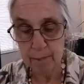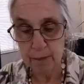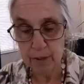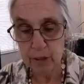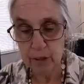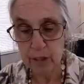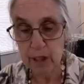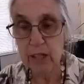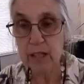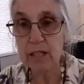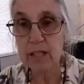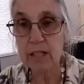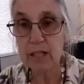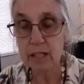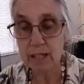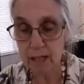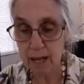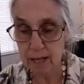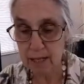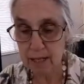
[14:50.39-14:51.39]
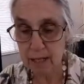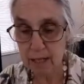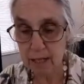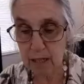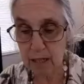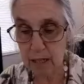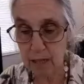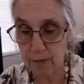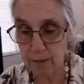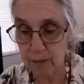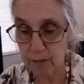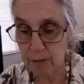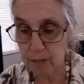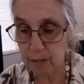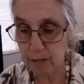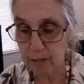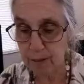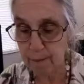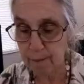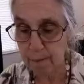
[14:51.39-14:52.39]
Jesus has delivered
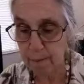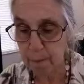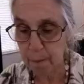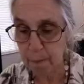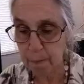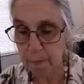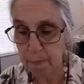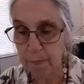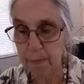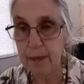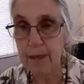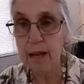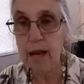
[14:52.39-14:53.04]
the